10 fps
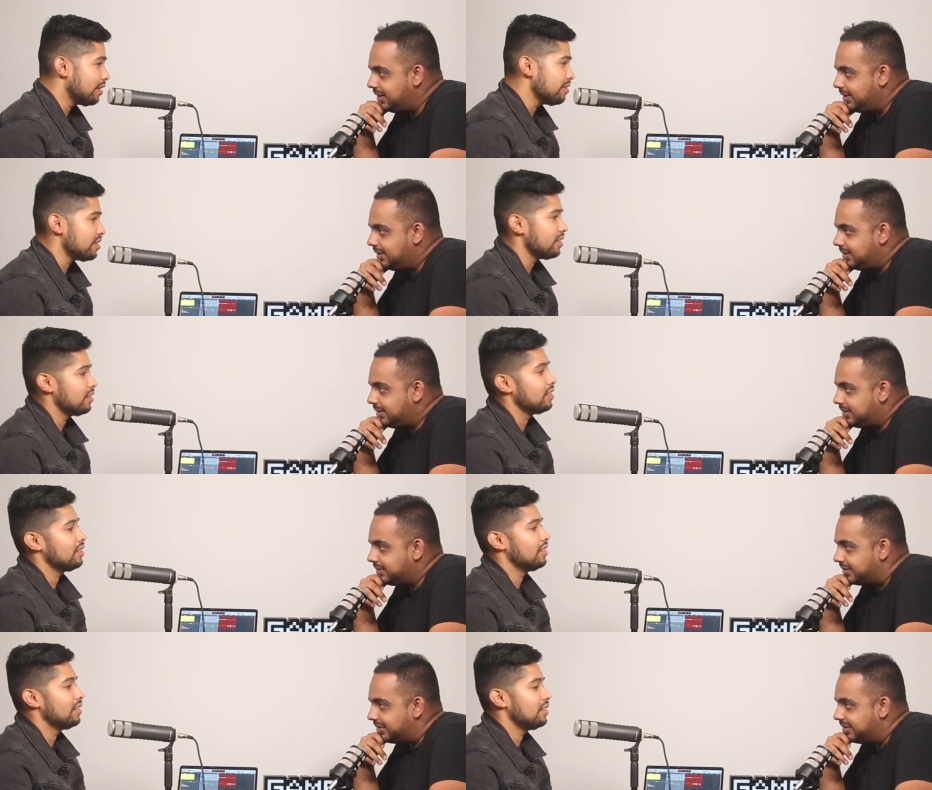Speaker 1: loves?
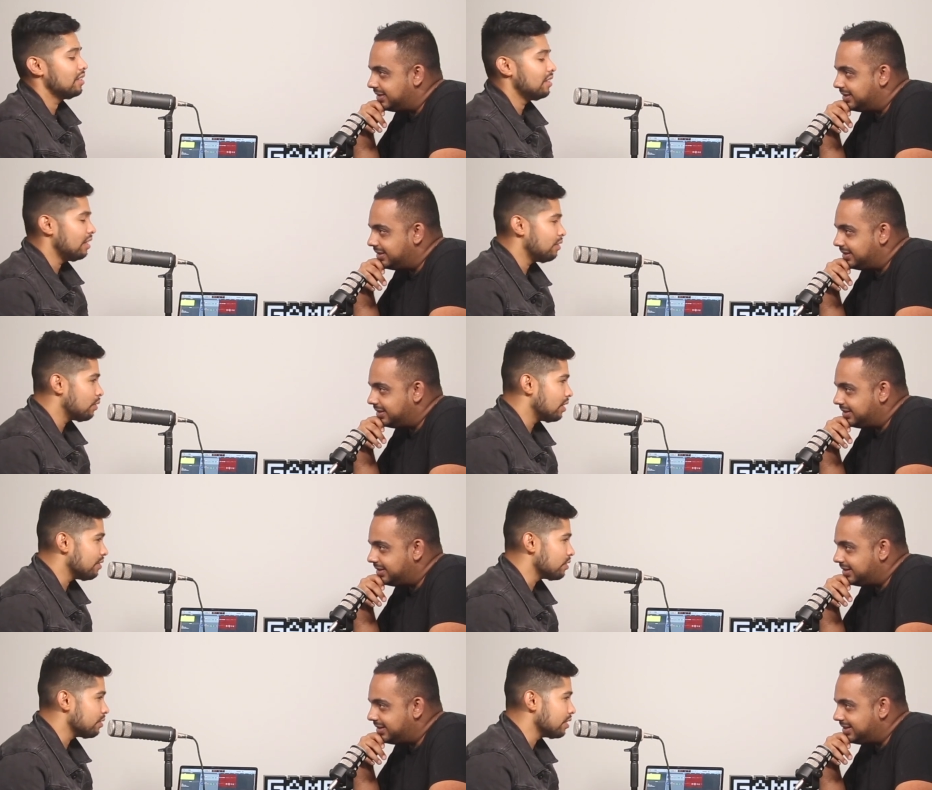What? Everyone
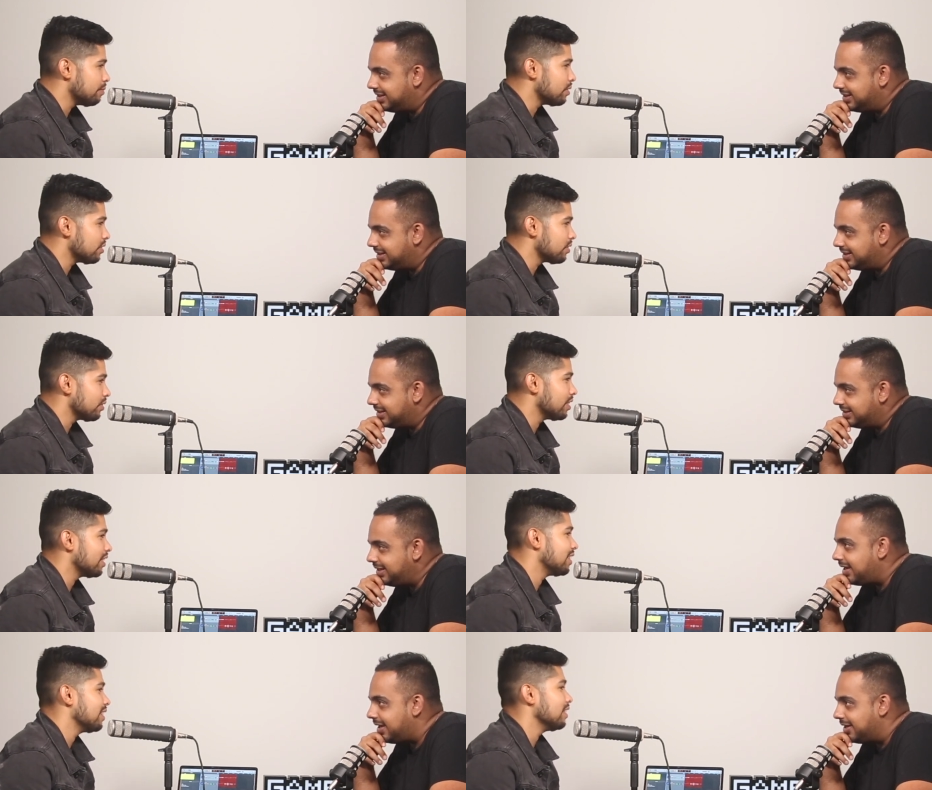loves a redemption story.
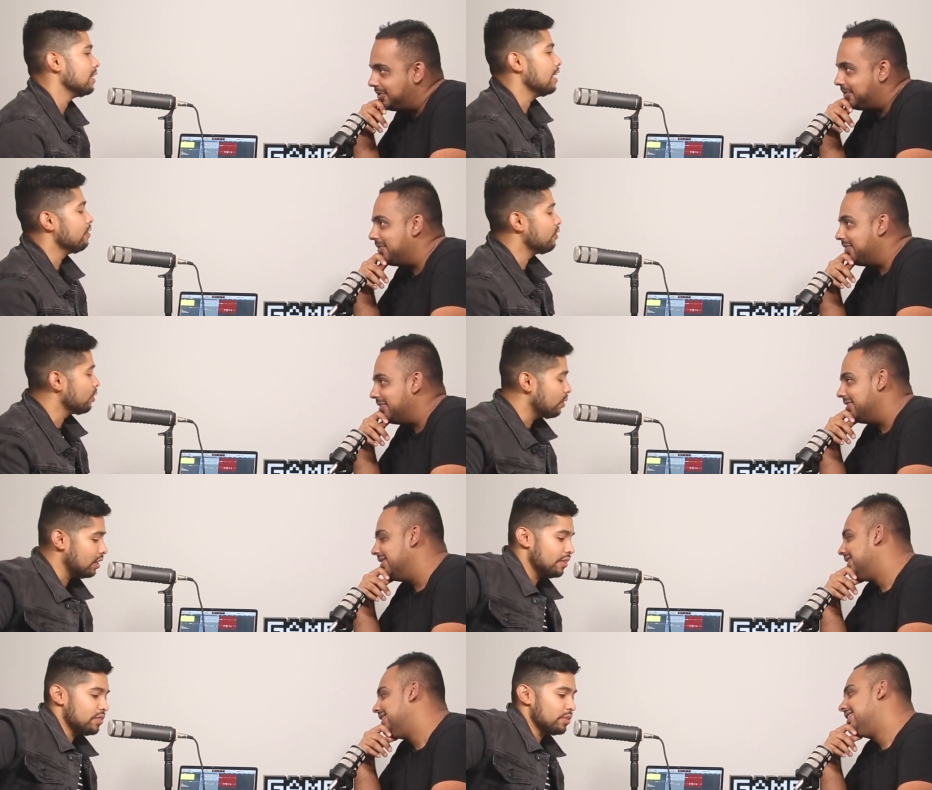Yeah, dude.
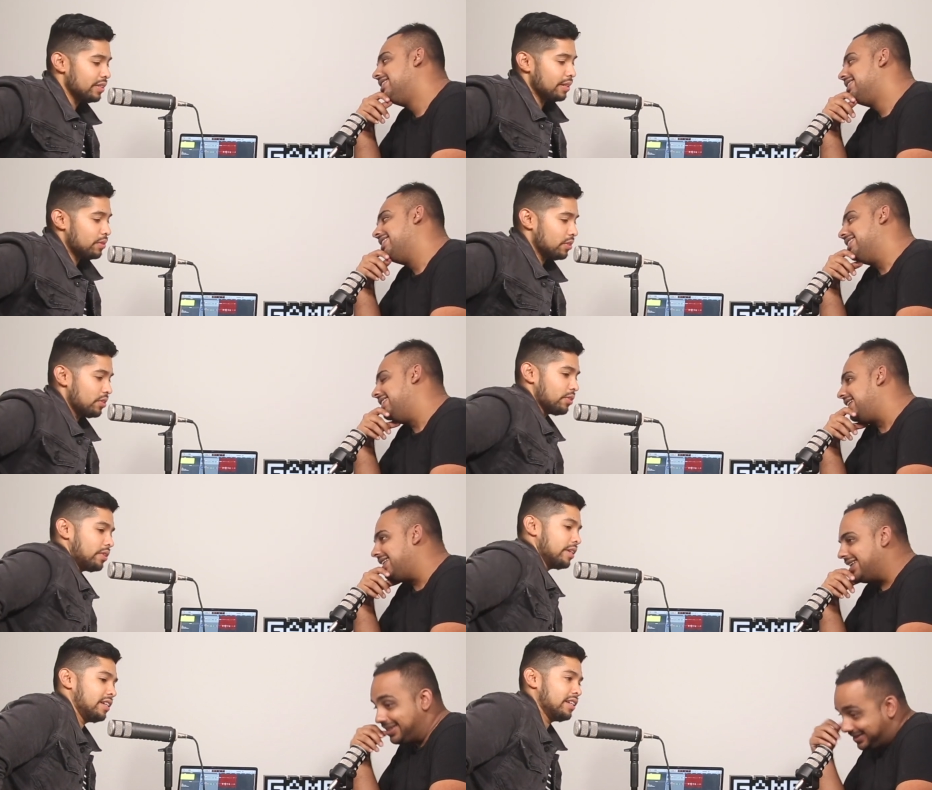Everyone loves a redemption story.
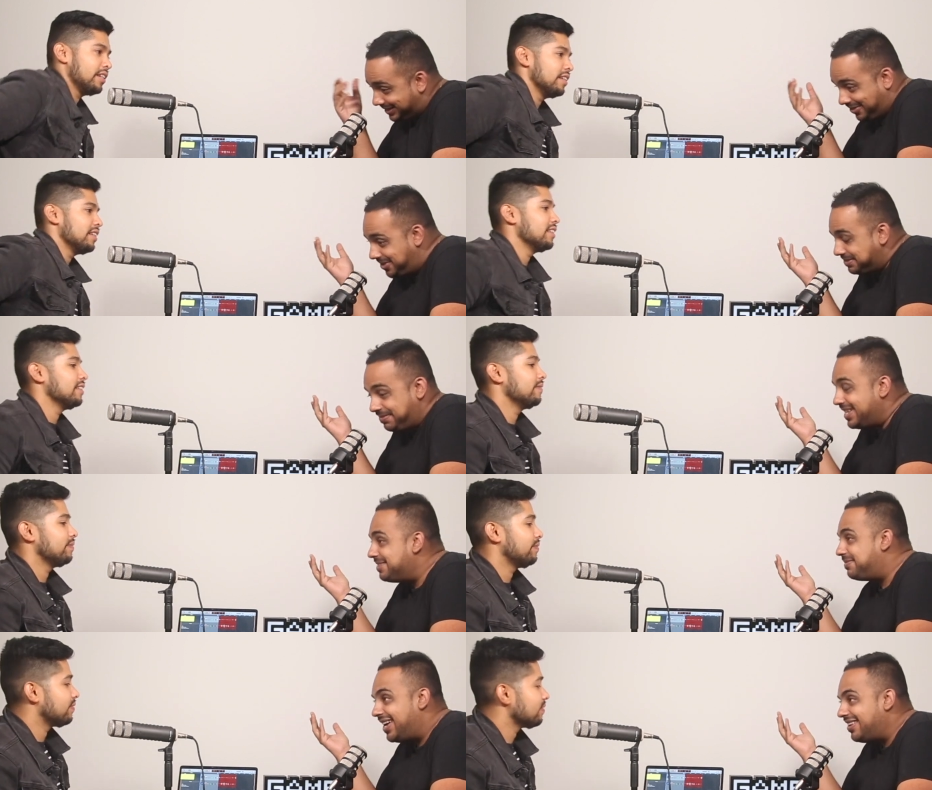
Speaker 2: And uh, Conor's playing
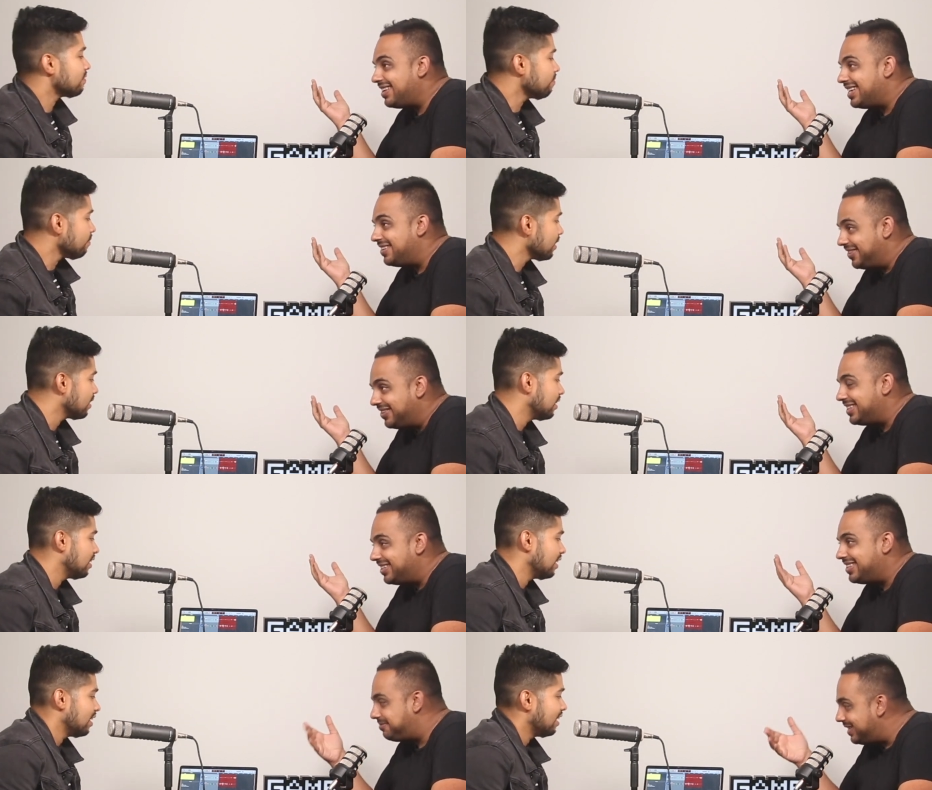the part right now. If you look at
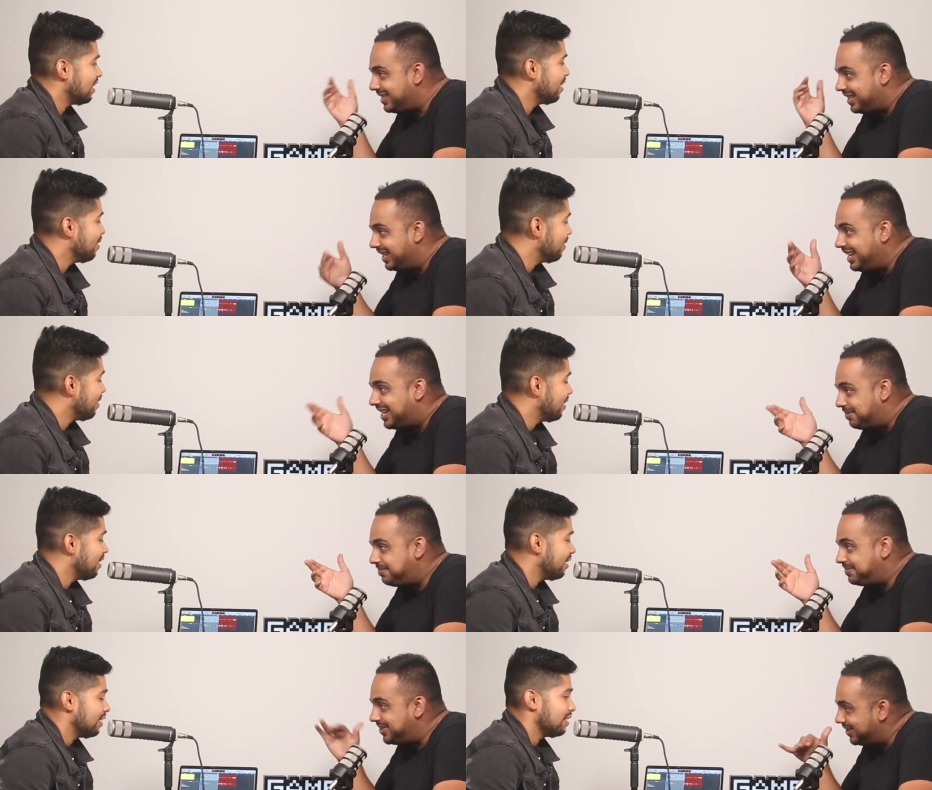look at the way the lead
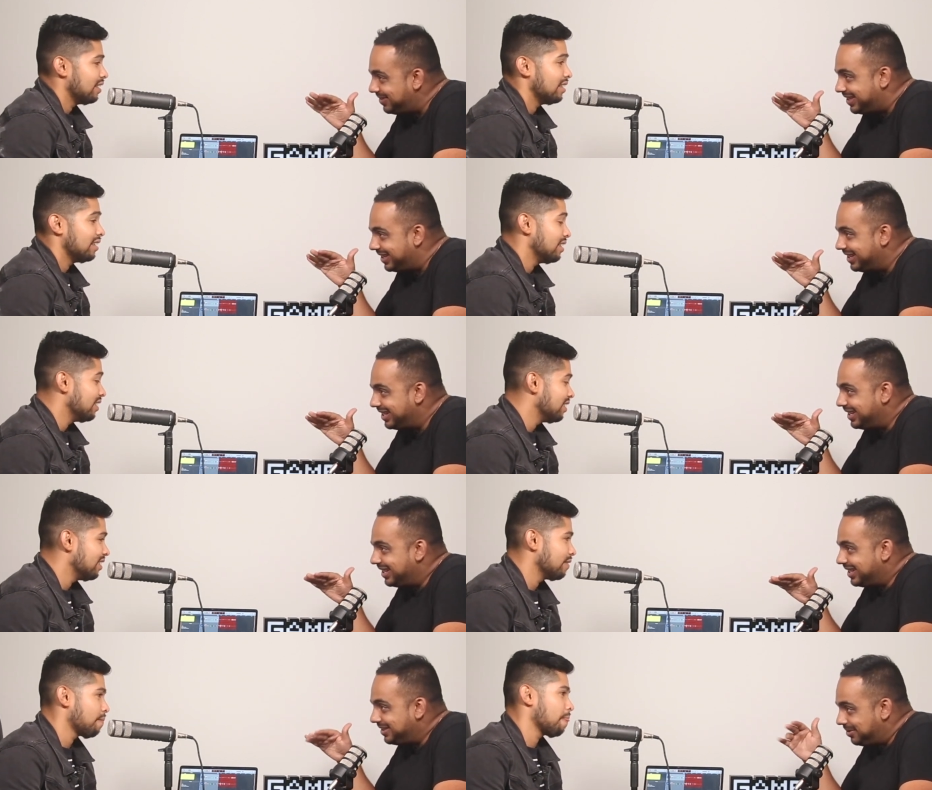up to everything,
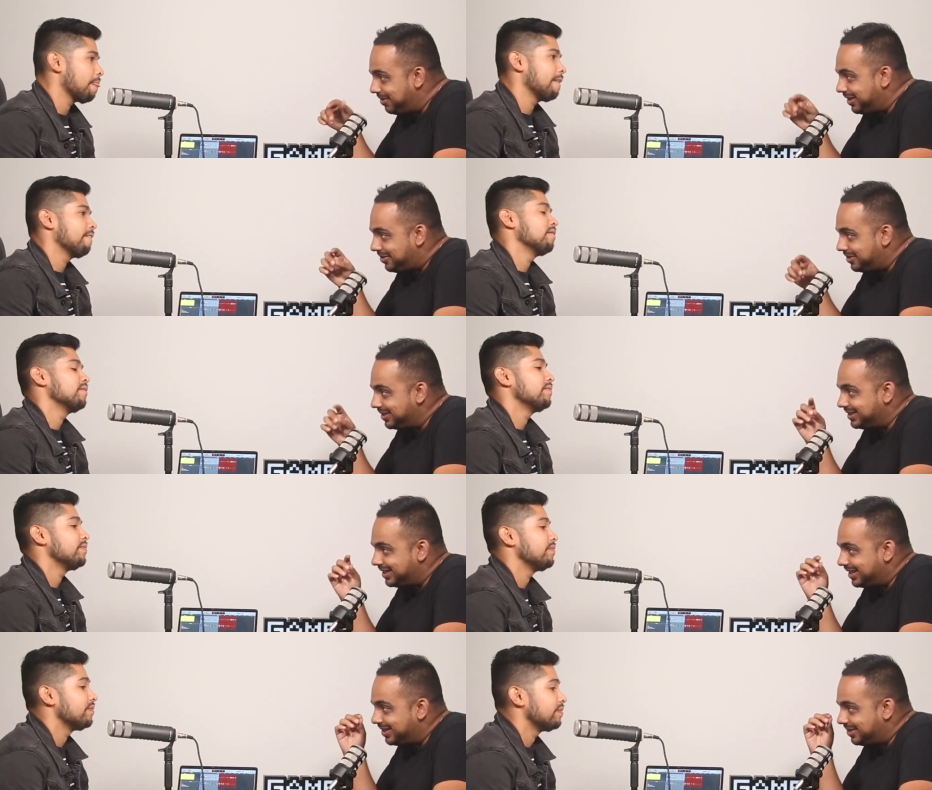the way Conor's
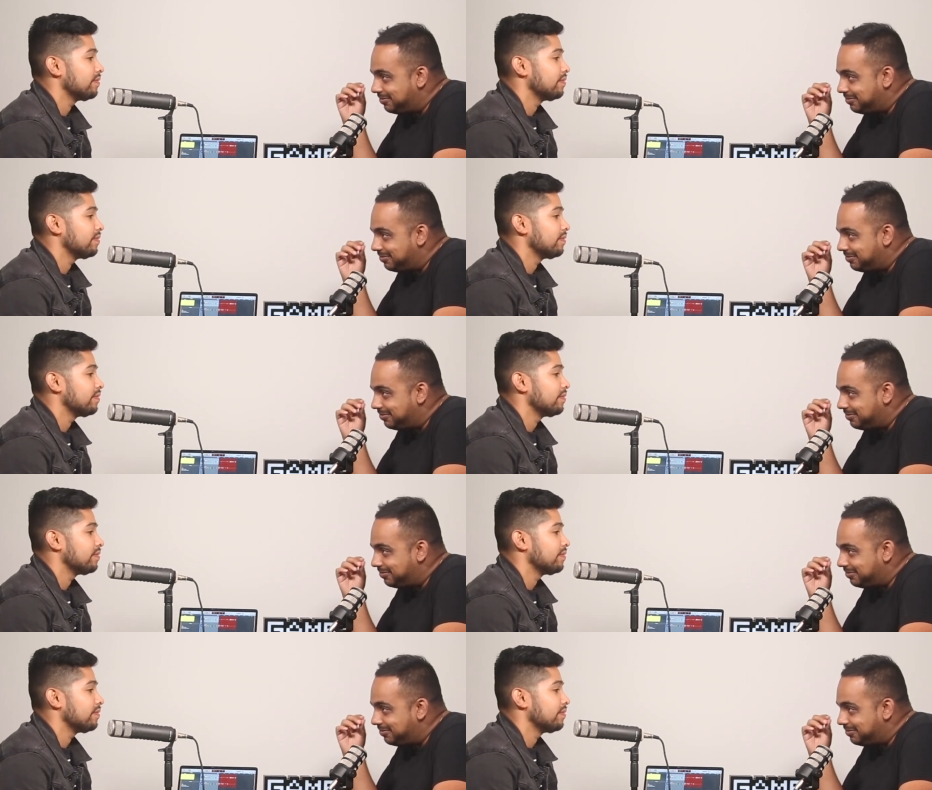uh,